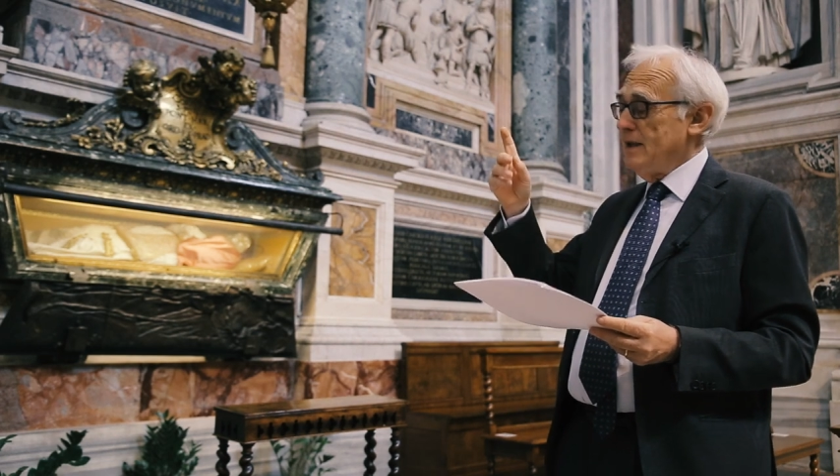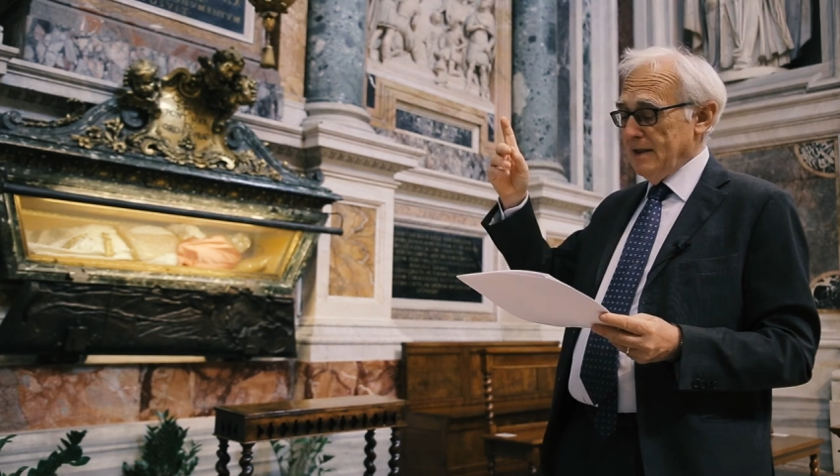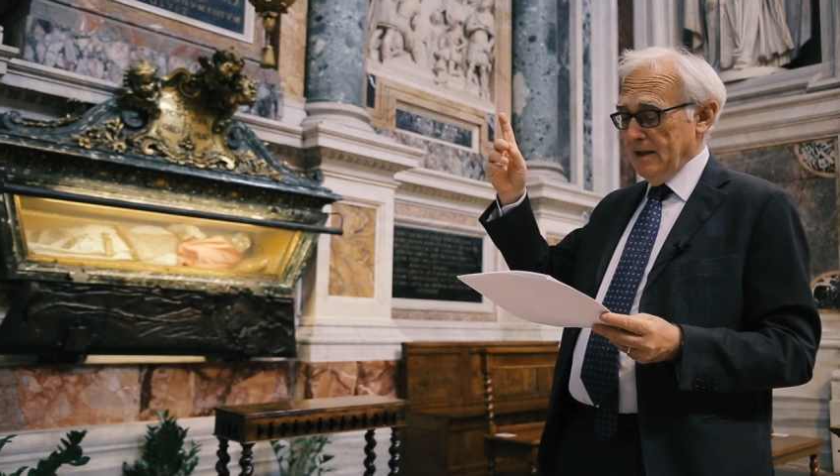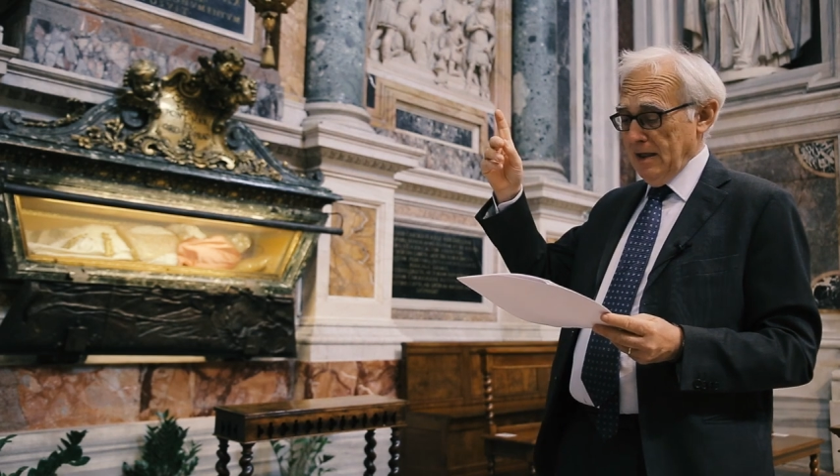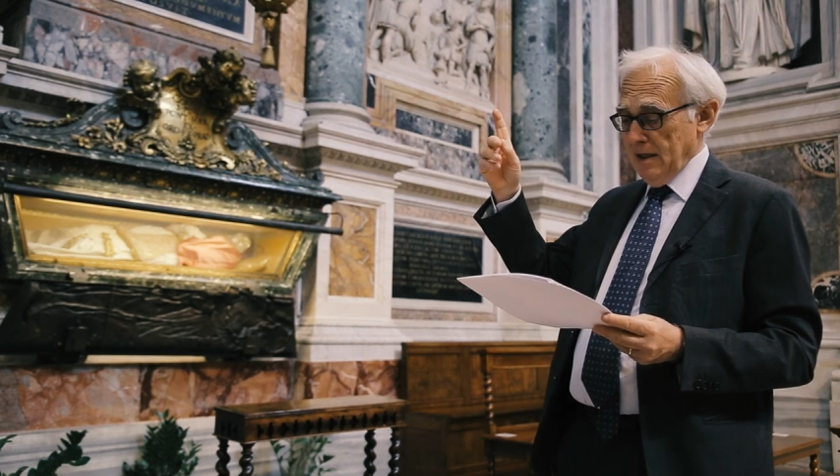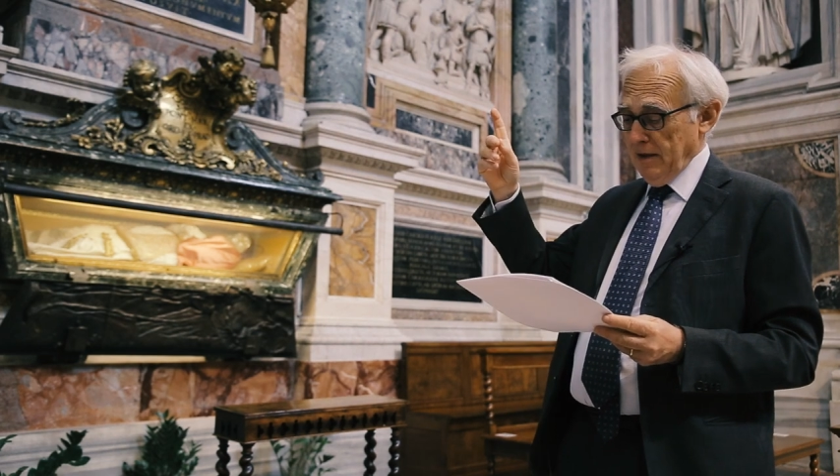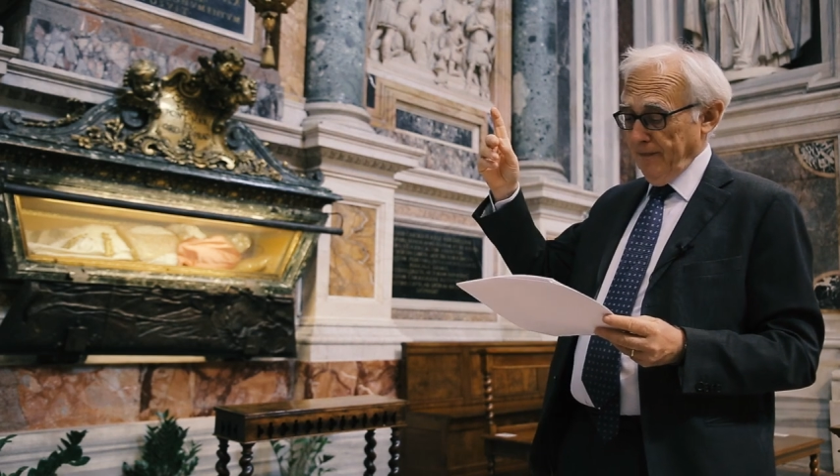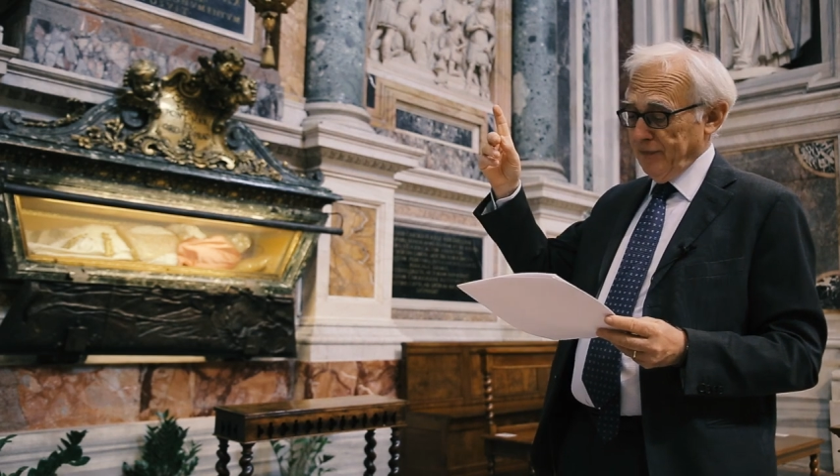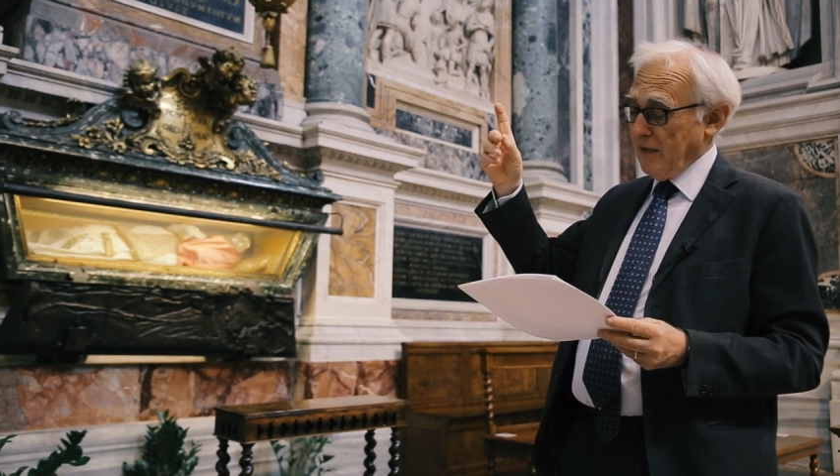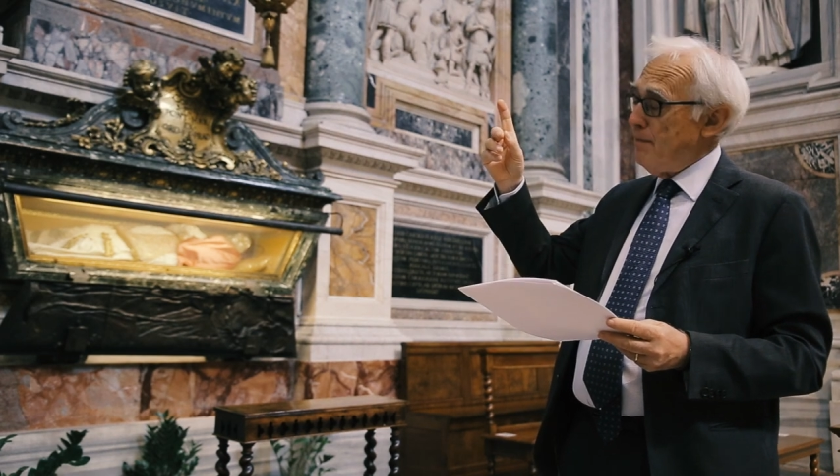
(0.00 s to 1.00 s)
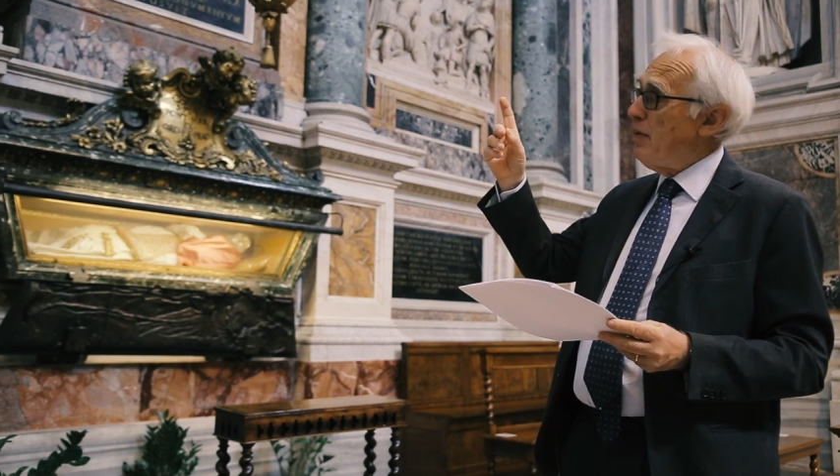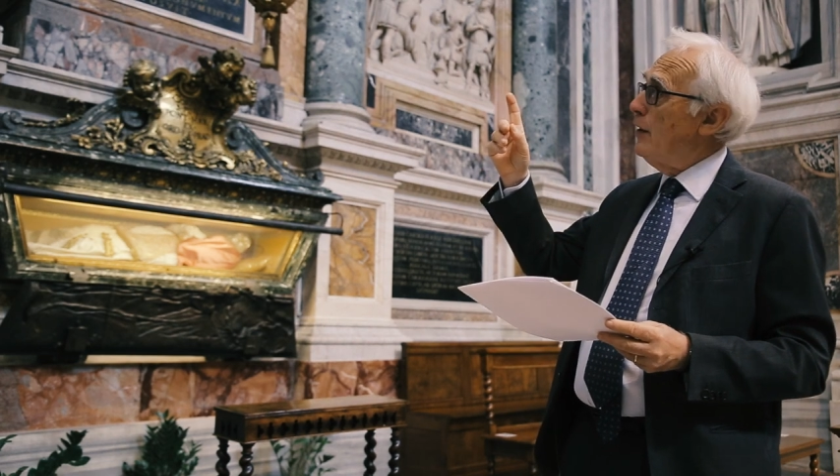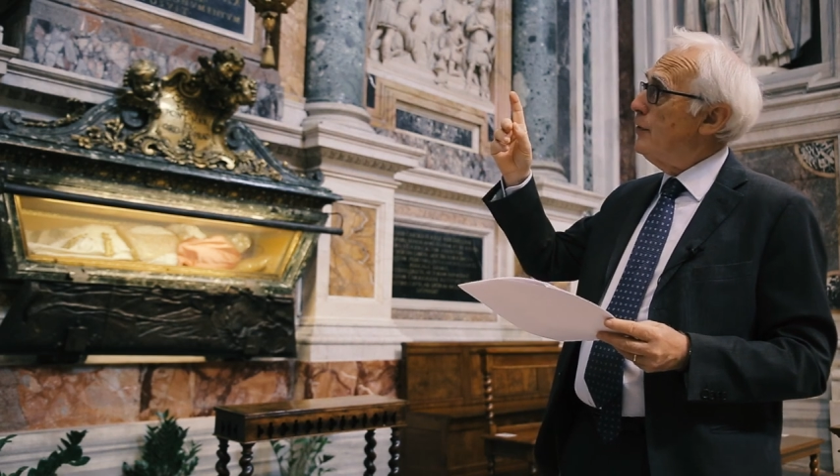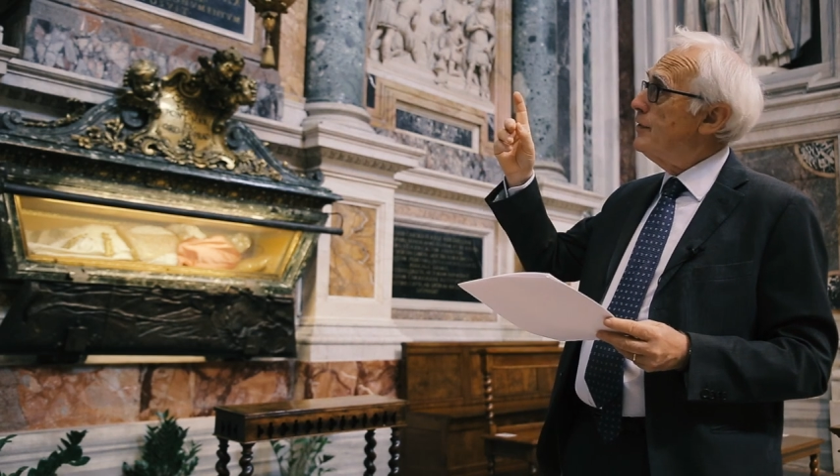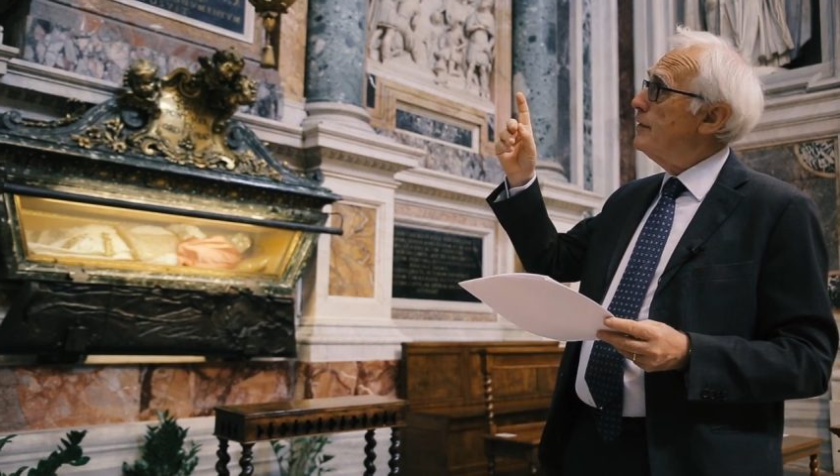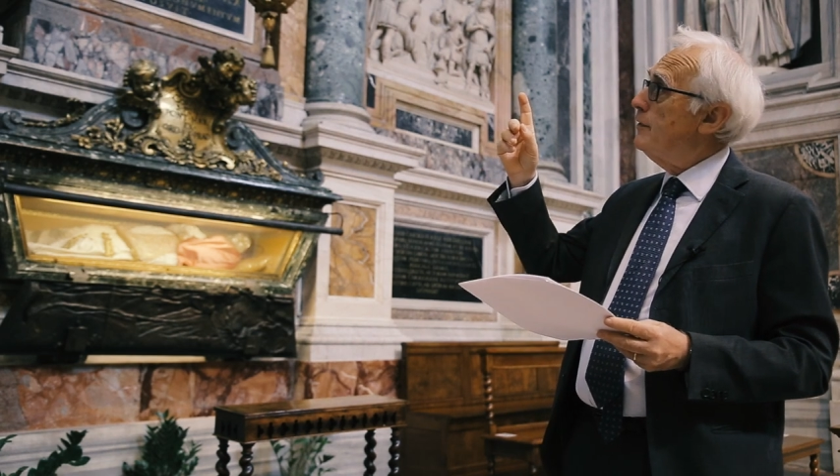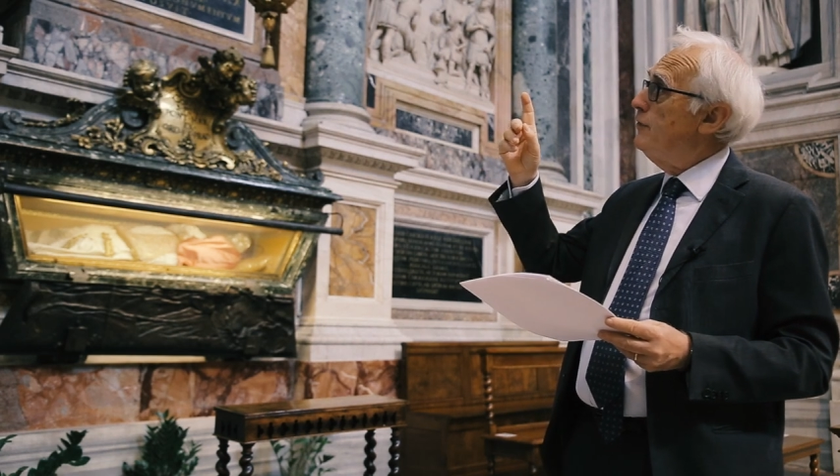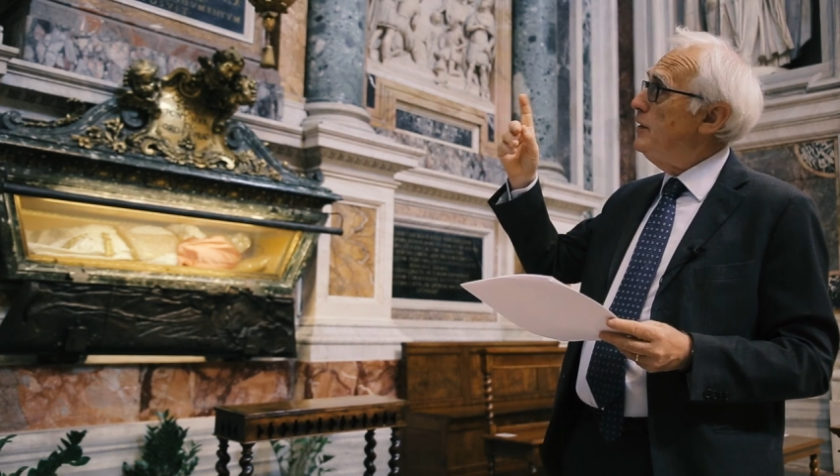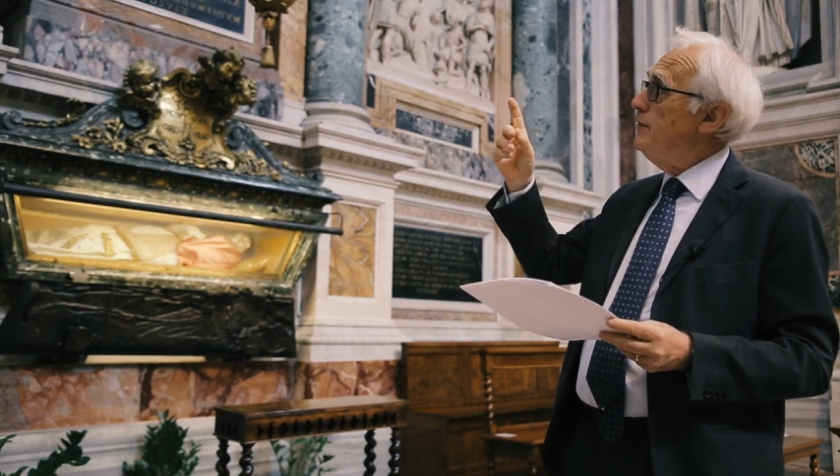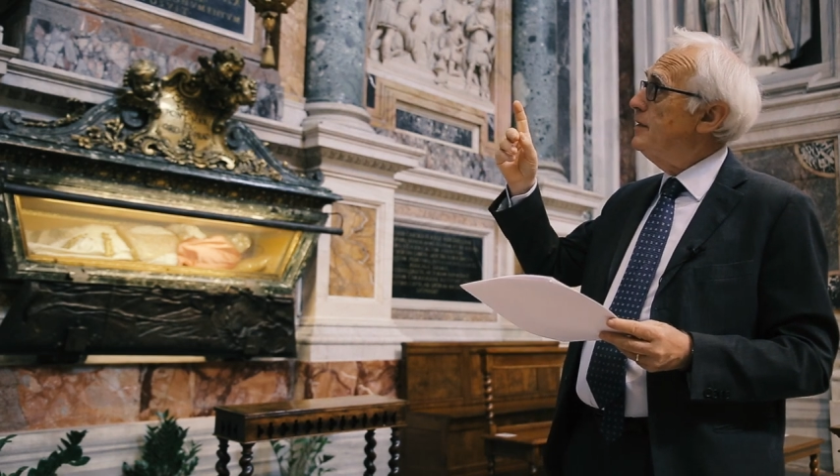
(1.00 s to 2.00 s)
see Pius
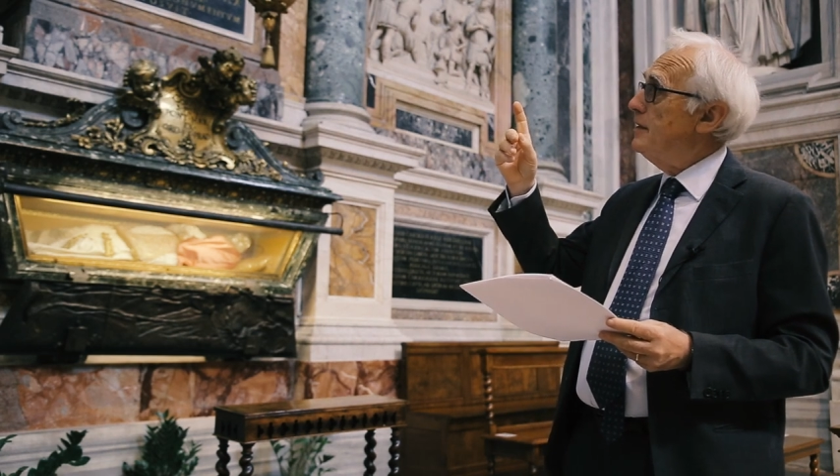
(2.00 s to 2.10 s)
V